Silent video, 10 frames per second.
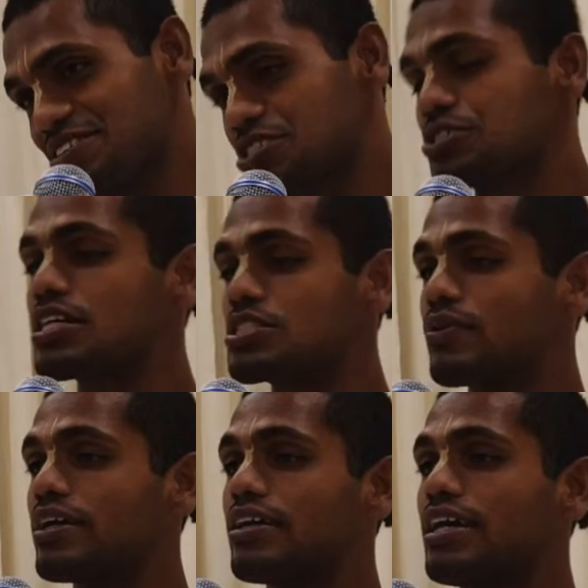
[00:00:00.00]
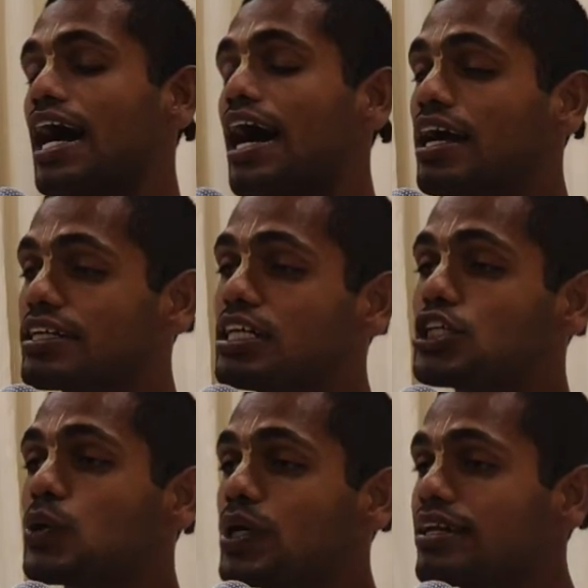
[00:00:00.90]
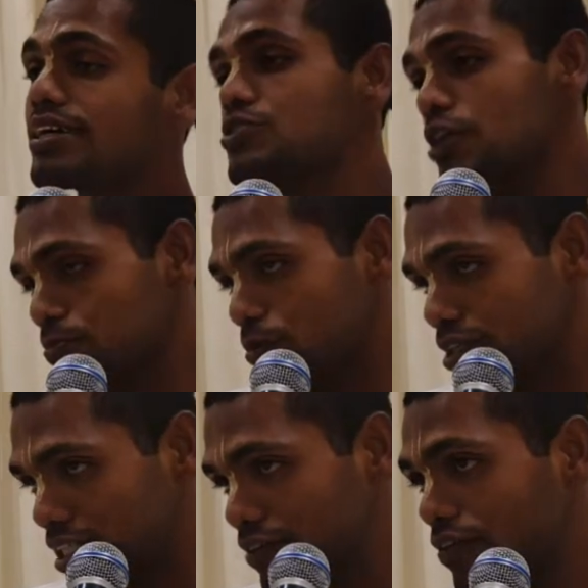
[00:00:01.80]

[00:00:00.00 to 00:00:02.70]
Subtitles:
So that's why attentive hearing is very important.